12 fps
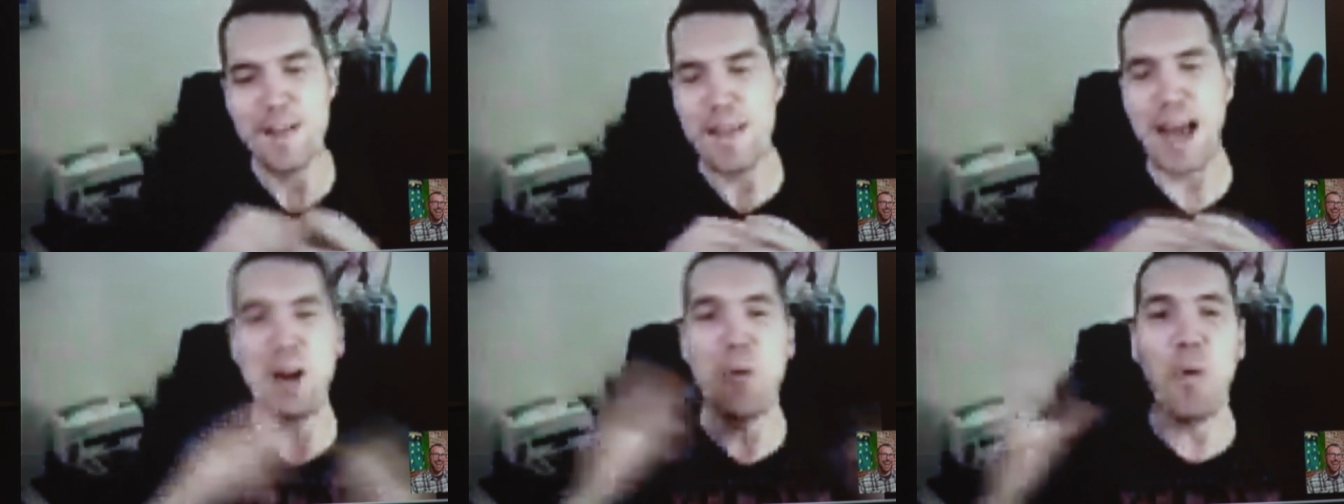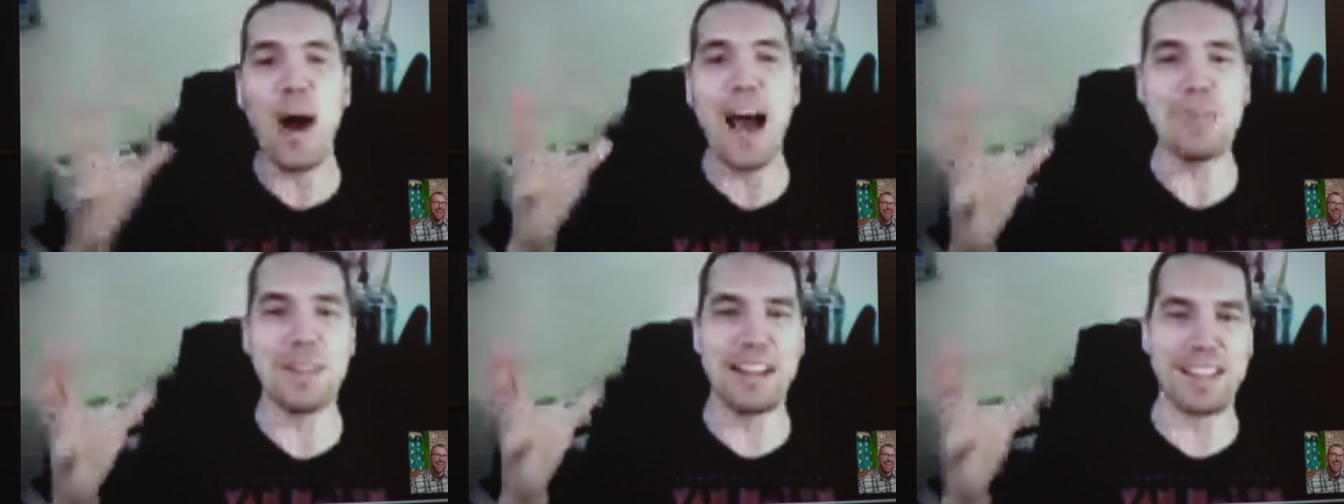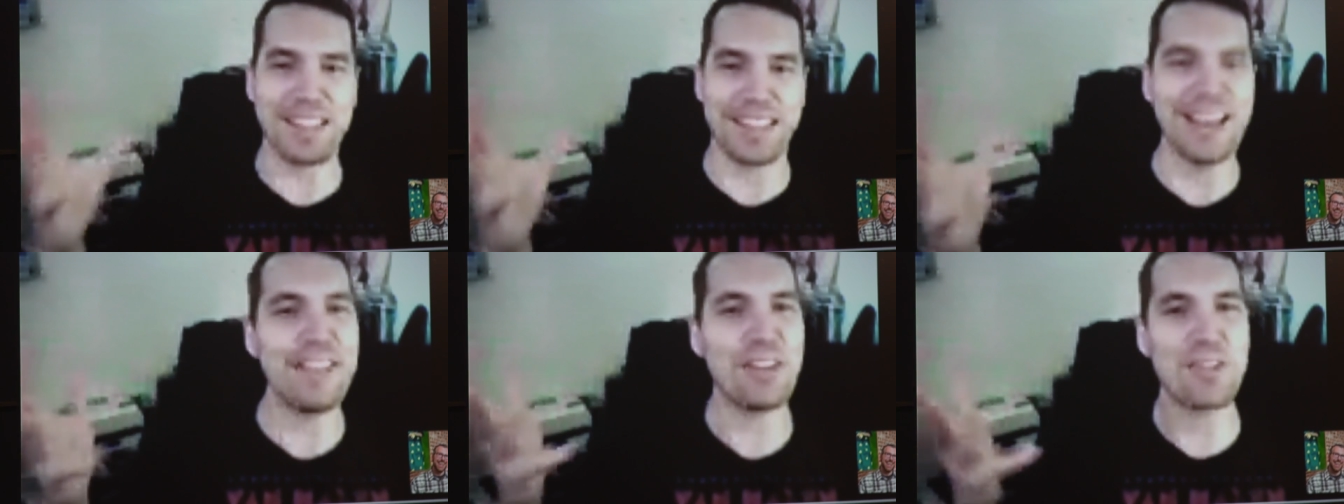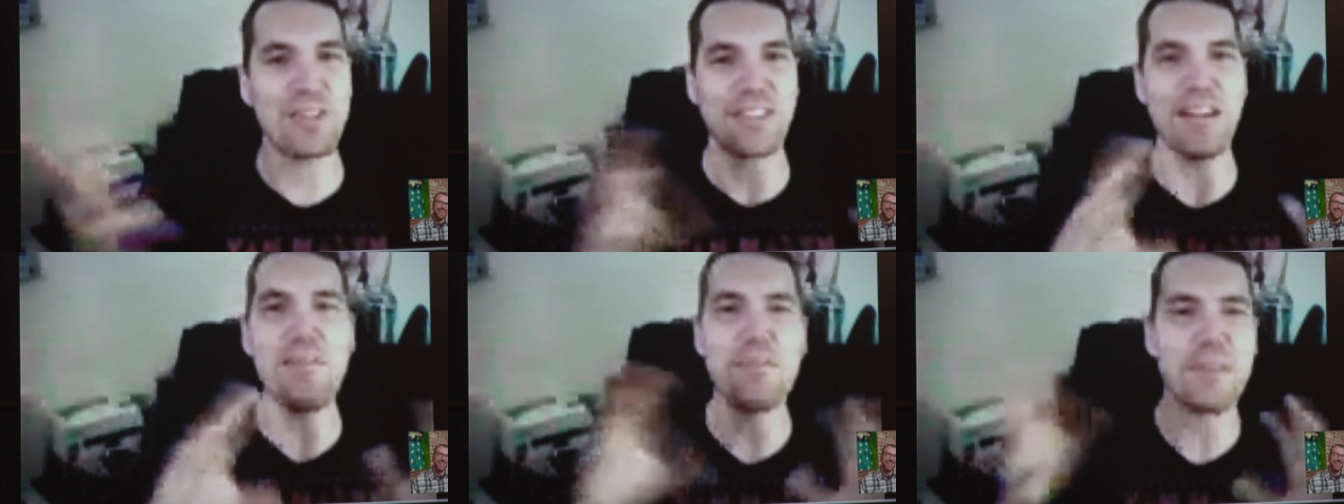I don't know why, but it's,
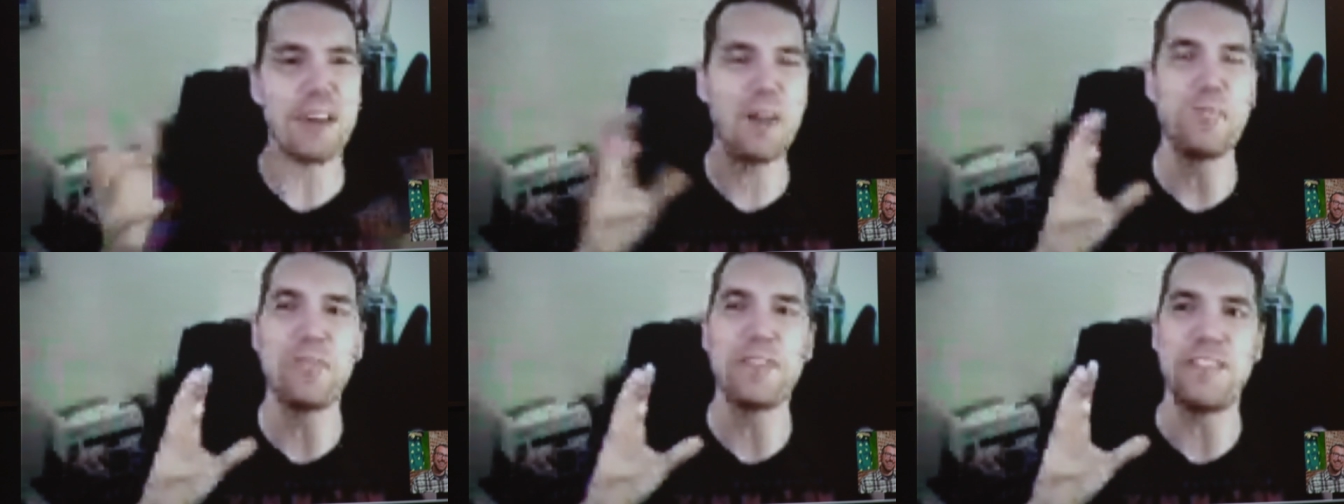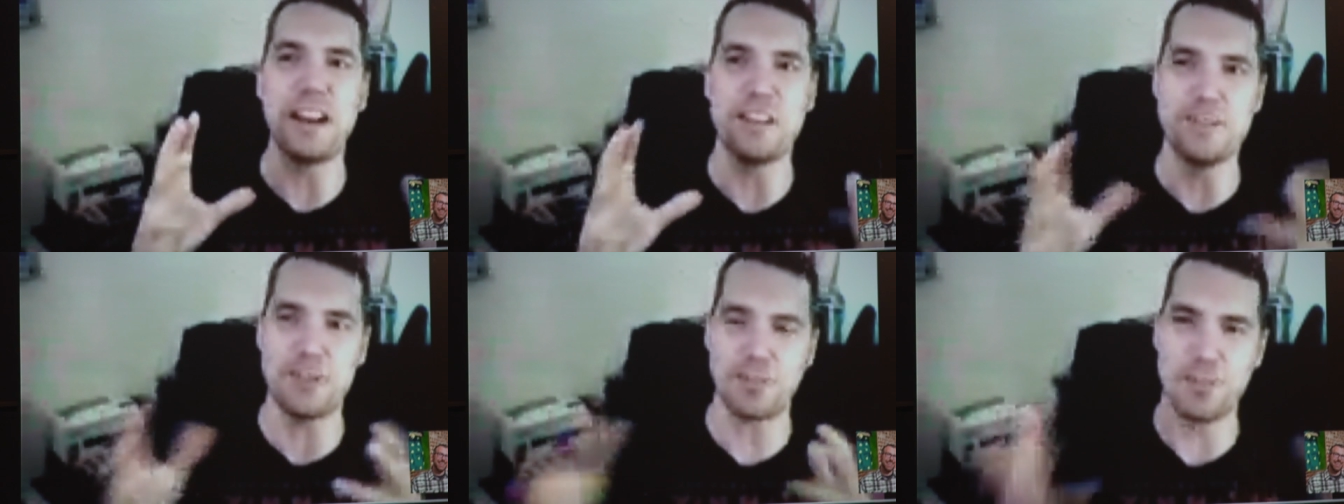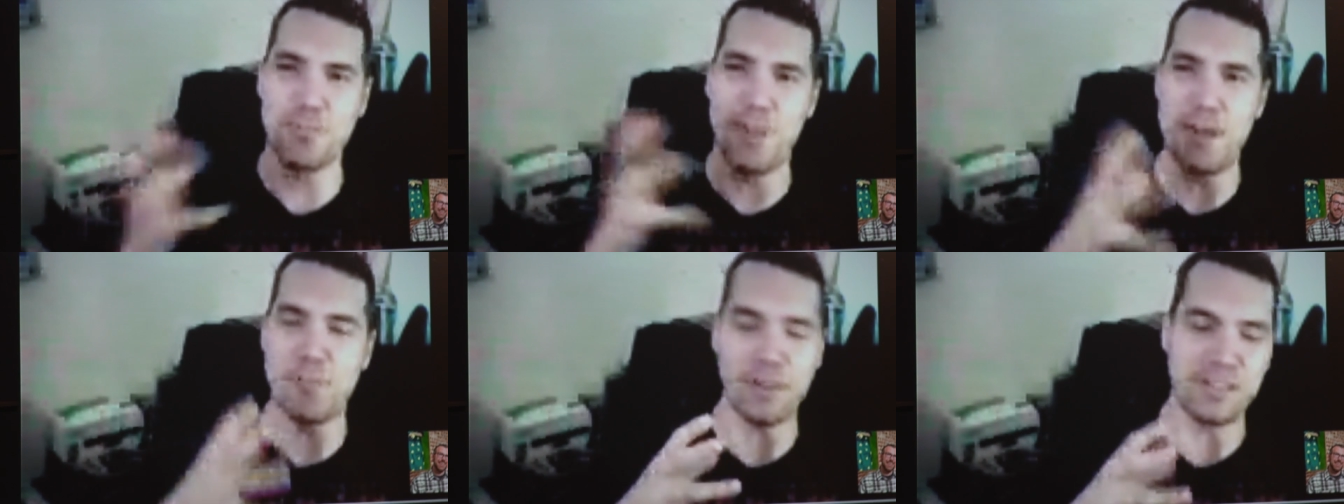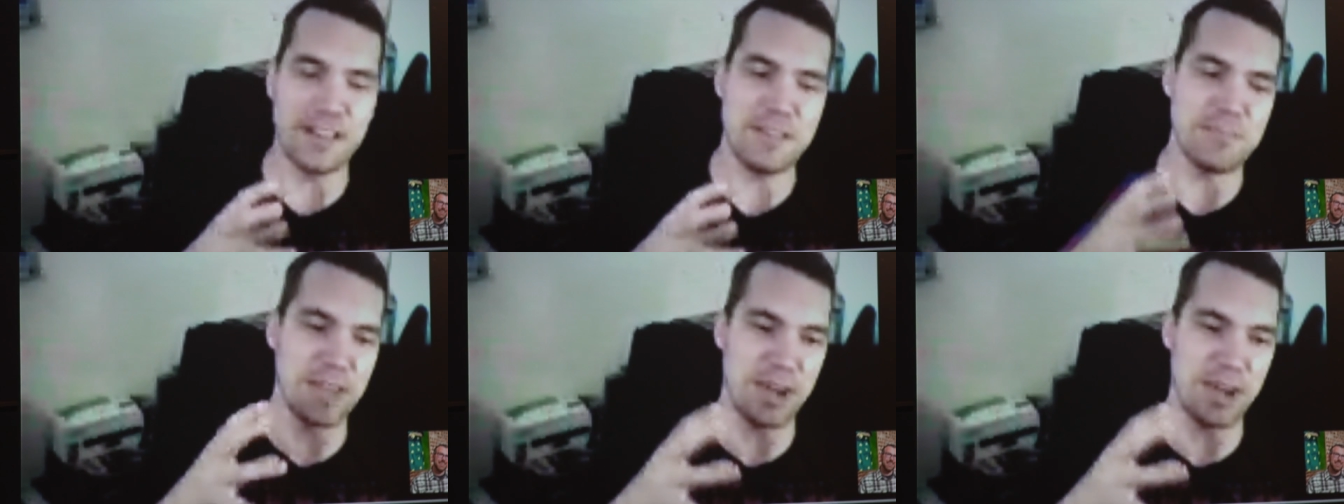there's some comfort there in just remembering them.